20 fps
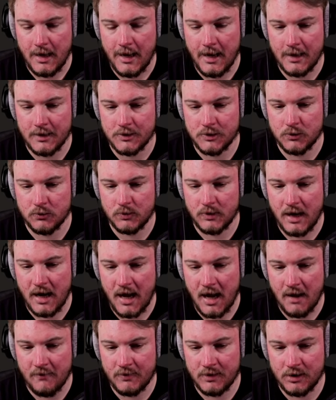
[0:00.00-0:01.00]
And you would
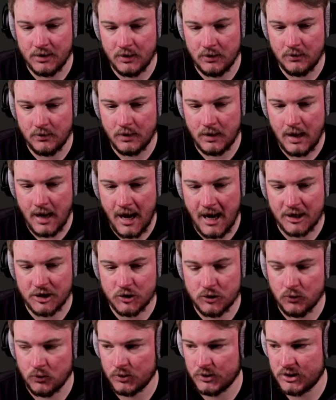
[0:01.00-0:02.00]
have an
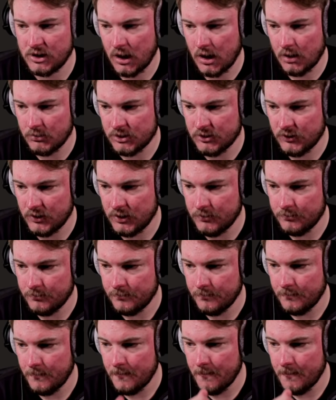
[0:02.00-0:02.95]
actual geometry.